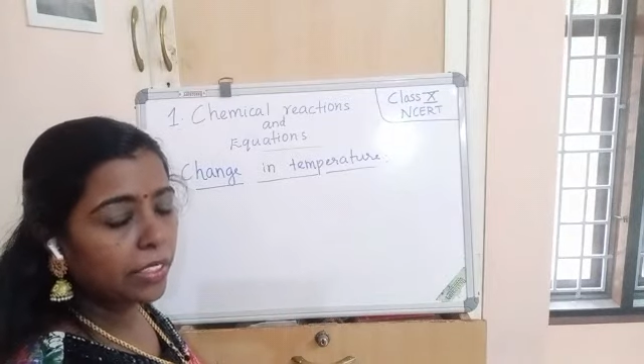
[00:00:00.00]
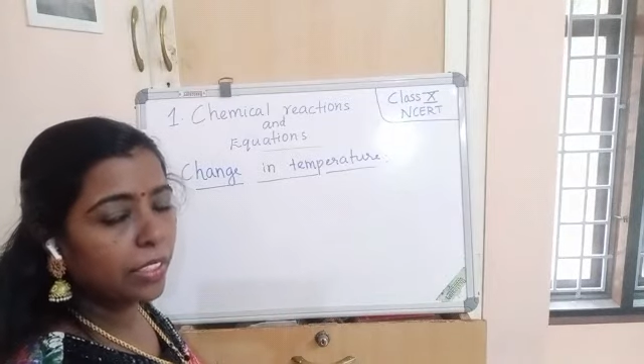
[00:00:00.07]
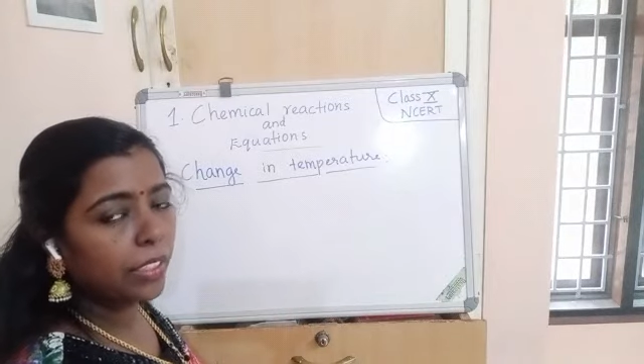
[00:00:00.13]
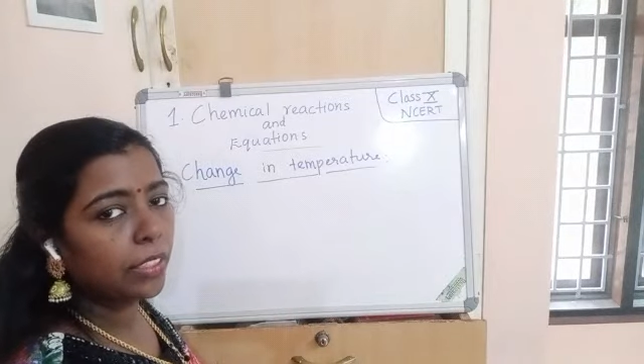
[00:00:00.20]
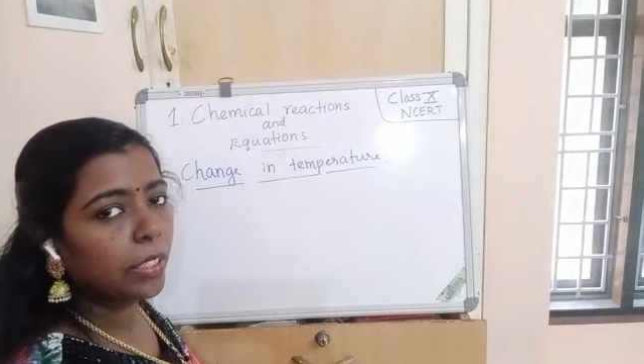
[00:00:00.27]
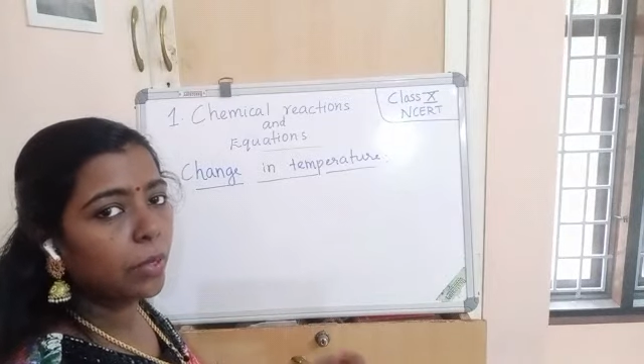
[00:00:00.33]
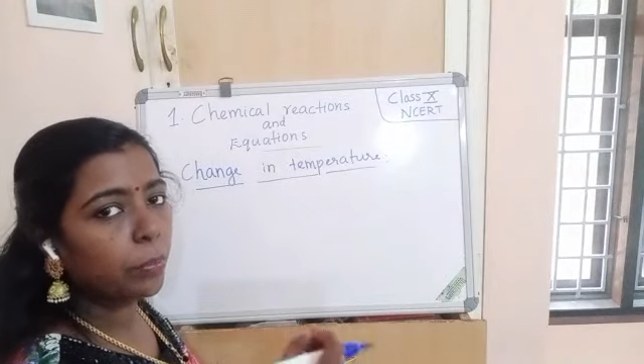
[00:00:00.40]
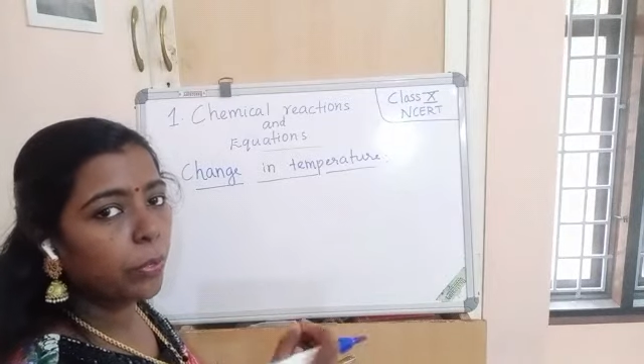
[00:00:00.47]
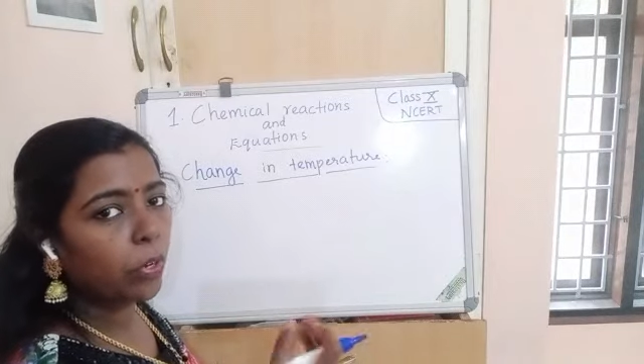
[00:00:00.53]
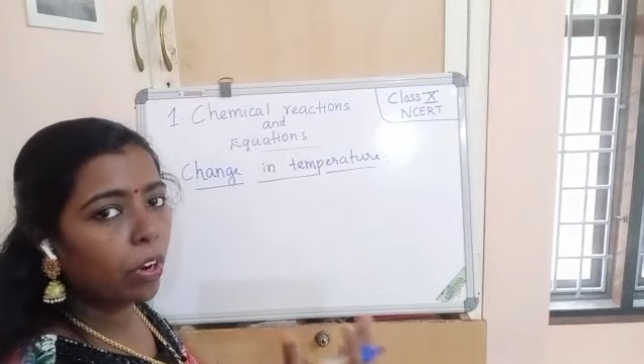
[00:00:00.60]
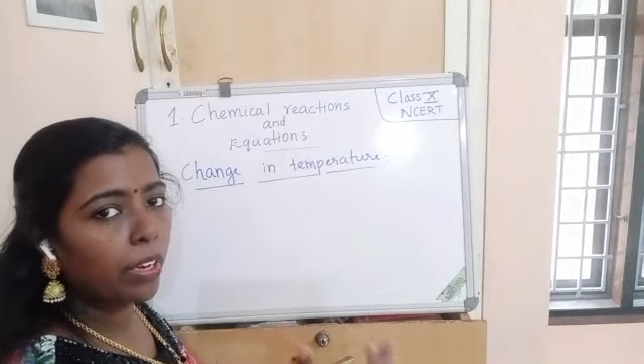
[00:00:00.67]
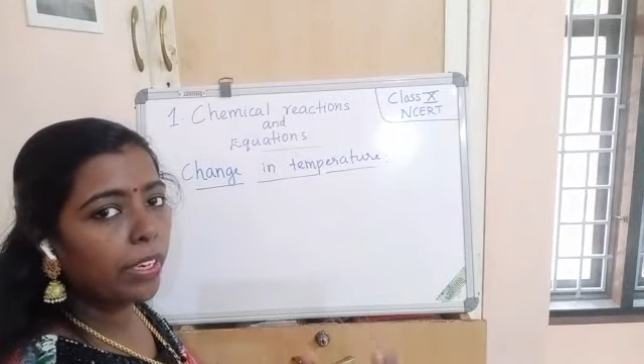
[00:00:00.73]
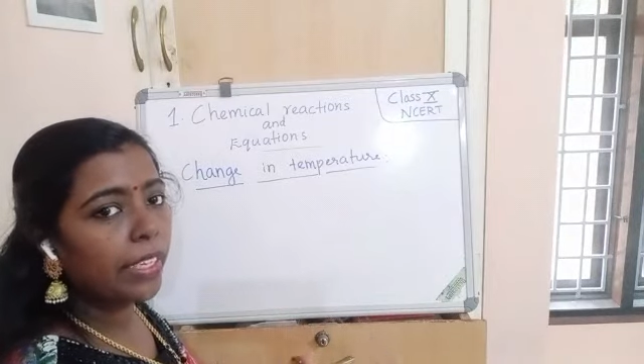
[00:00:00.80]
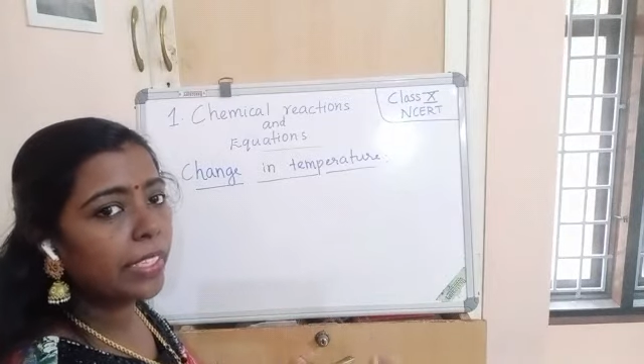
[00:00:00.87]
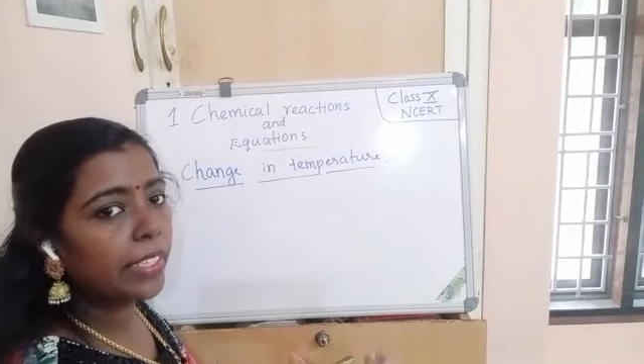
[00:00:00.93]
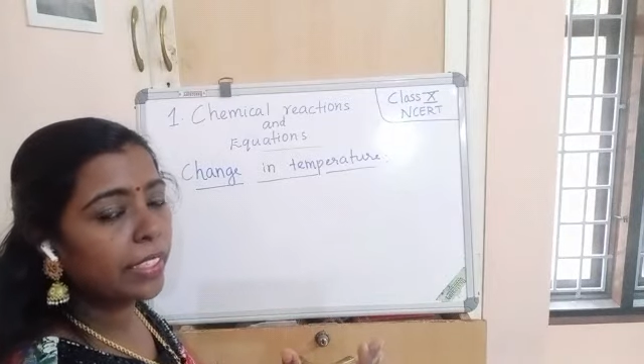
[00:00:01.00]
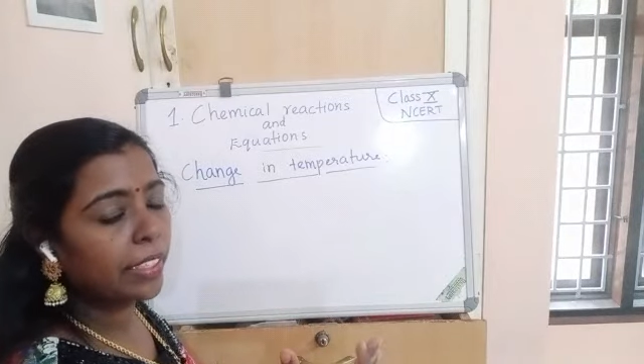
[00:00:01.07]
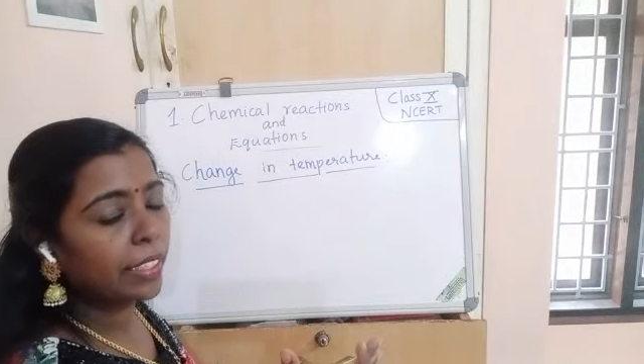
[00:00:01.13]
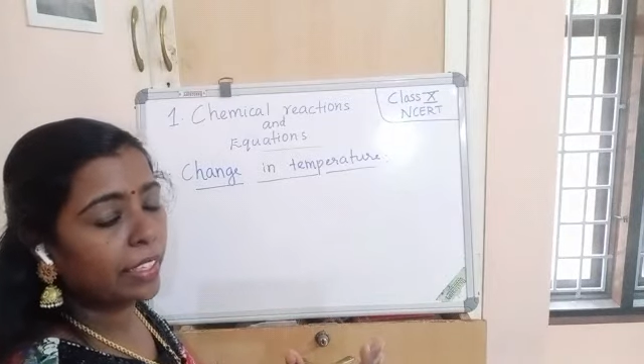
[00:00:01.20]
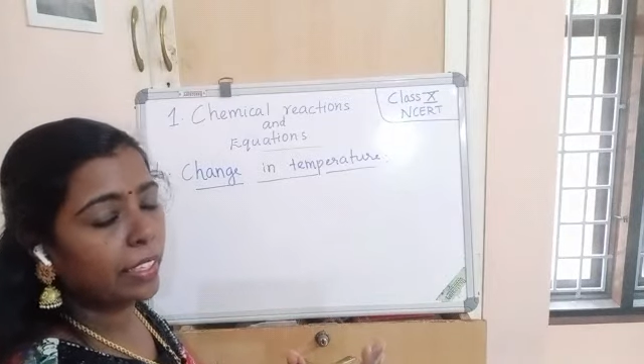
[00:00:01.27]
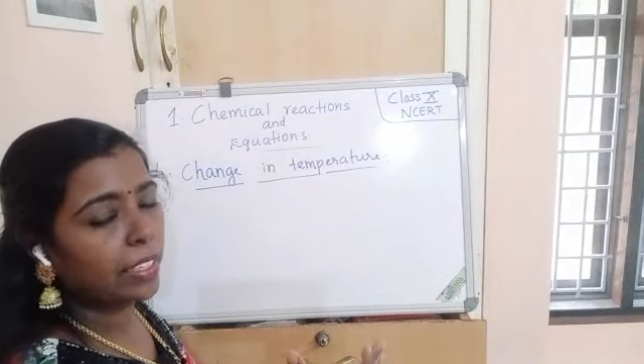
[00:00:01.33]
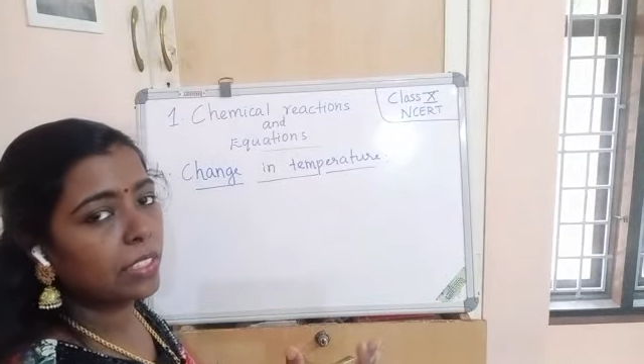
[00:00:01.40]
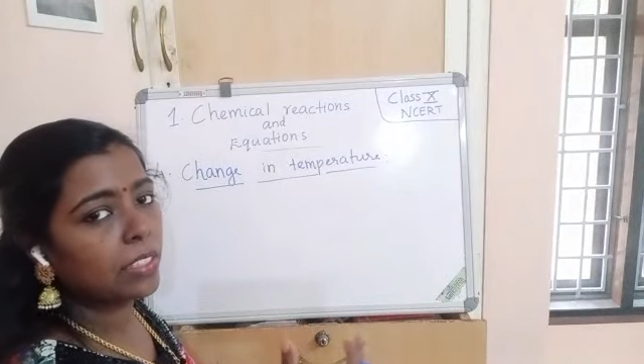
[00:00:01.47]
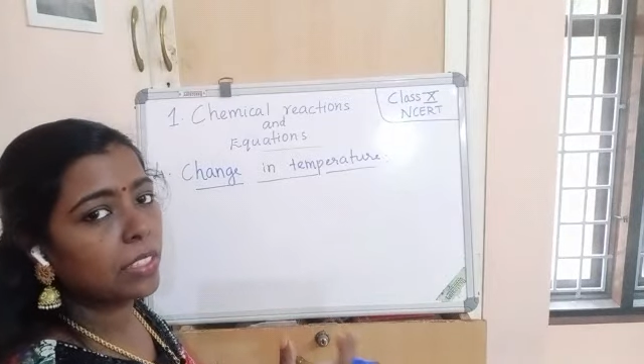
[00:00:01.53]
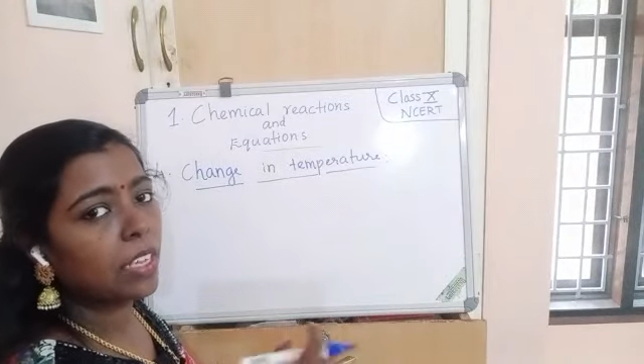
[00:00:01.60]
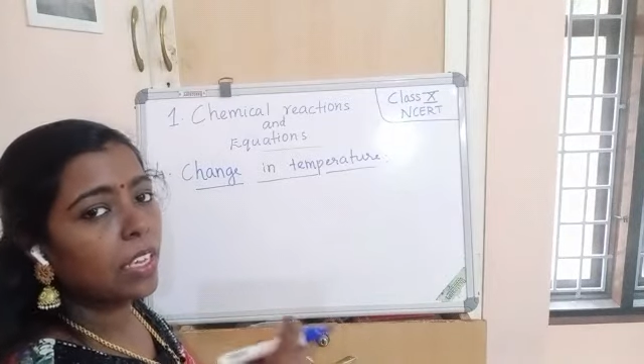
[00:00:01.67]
in the product case,